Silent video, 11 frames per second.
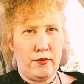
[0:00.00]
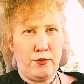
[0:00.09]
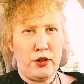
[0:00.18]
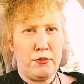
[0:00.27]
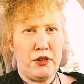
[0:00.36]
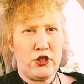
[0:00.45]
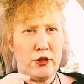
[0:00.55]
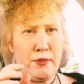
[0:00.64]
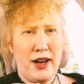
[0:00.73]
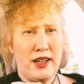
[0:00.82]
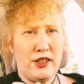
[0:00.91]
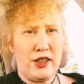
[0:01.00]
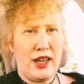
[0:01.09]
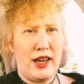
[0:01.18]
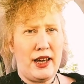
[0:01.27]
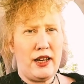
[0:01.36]
put the mixture back into
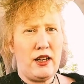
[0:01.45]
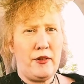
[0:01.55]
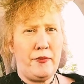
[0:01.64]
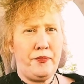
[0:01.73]
the egg.